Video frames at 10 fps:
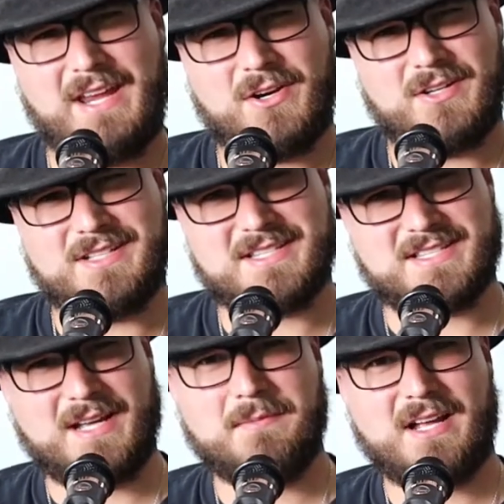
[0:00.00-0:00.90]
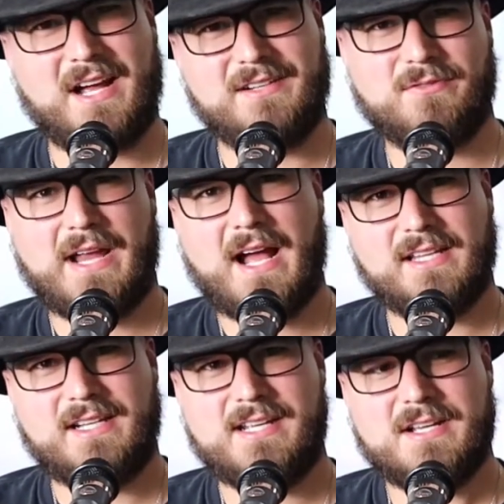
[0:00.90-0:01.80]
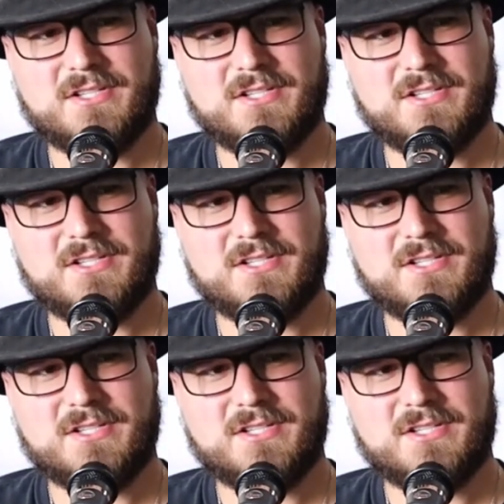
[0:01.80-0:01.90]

anchored in some kind of reality.